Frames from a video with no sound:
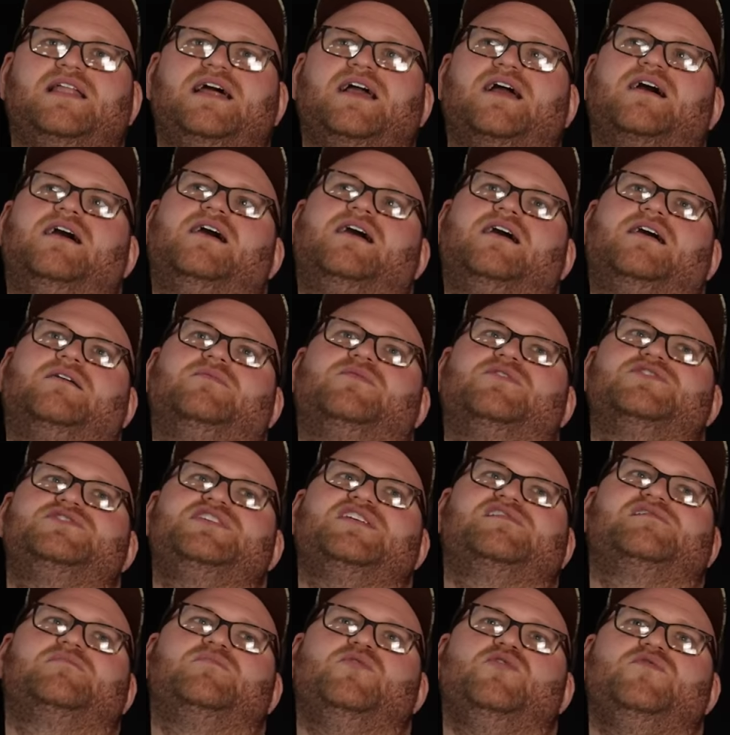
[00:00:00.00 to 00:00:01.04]
being like, oh,
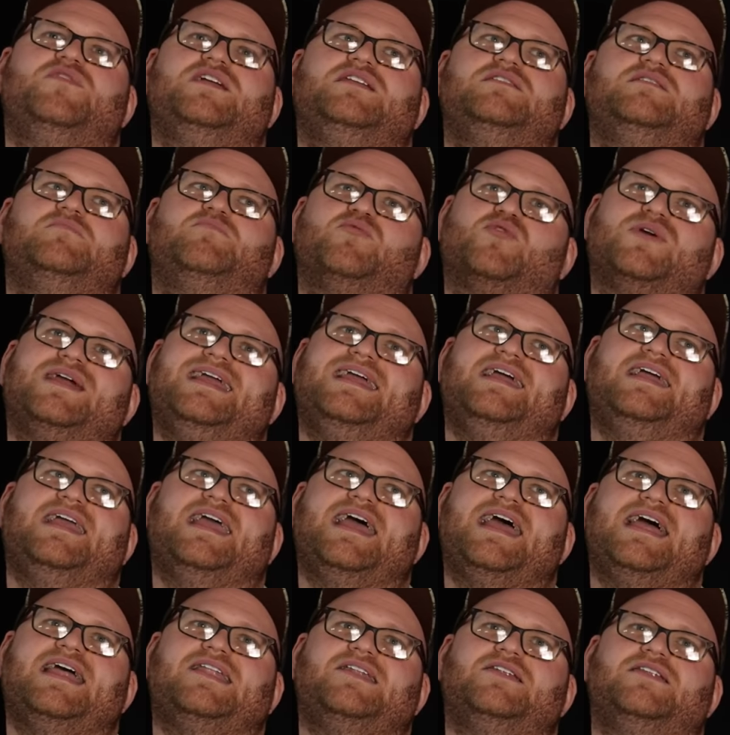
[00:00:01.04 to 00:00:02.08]
we're just moving debris
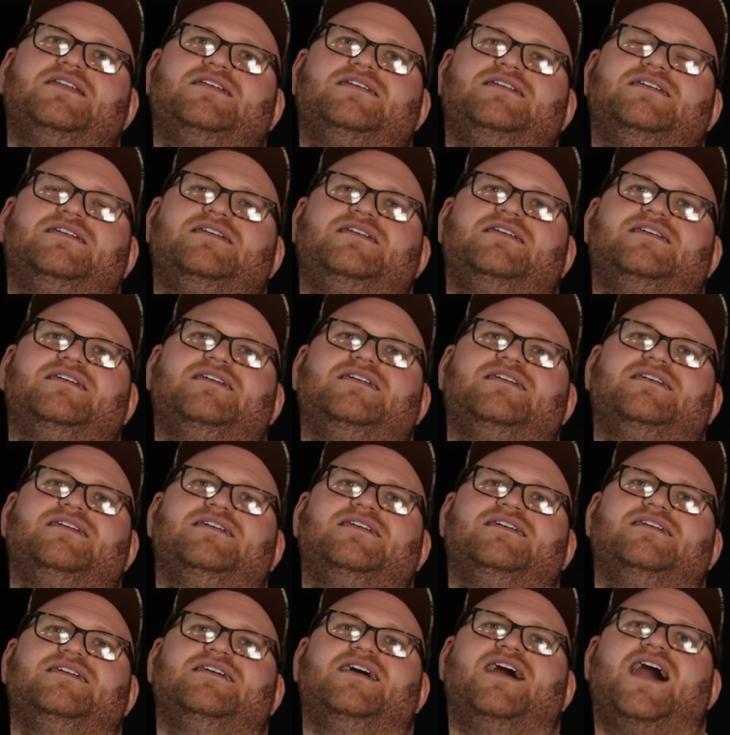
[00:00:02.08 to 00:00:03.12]
again. I'm just
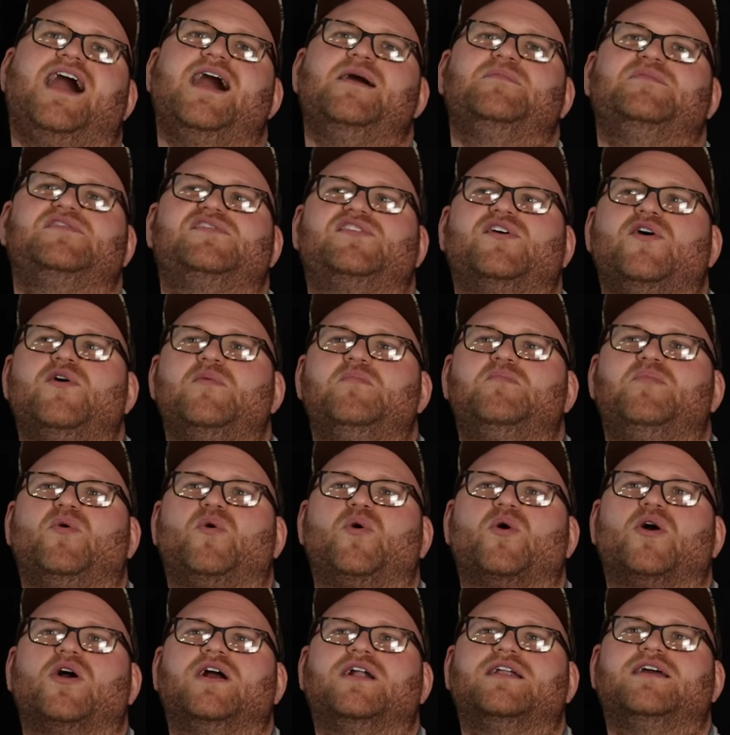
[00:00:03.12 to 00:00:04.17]
so bored. I'm so
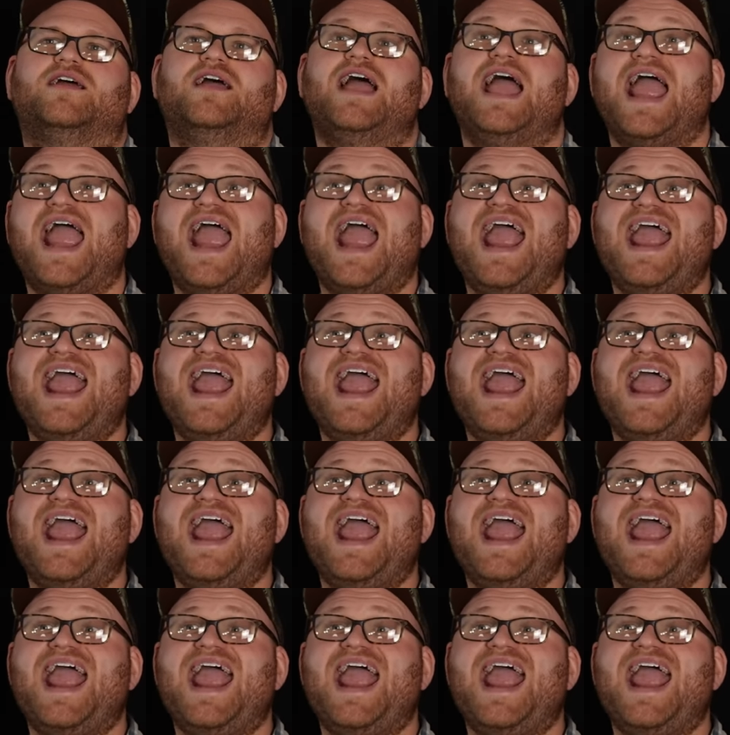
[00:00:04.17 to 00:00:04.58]
bored.